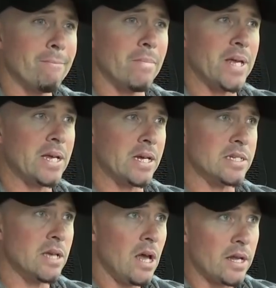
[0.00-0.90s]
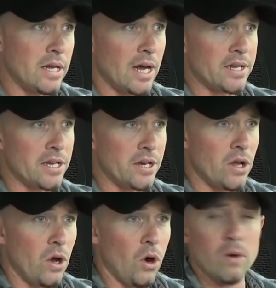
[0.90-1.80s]
because God can
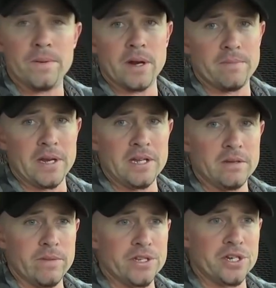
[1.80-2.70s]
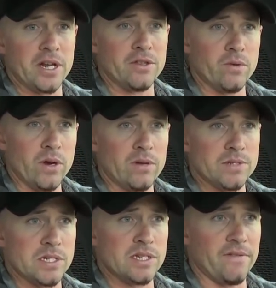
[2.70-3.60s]
open up any dimension in the realms
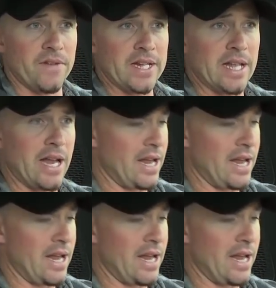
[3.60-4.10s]
and stuff like that.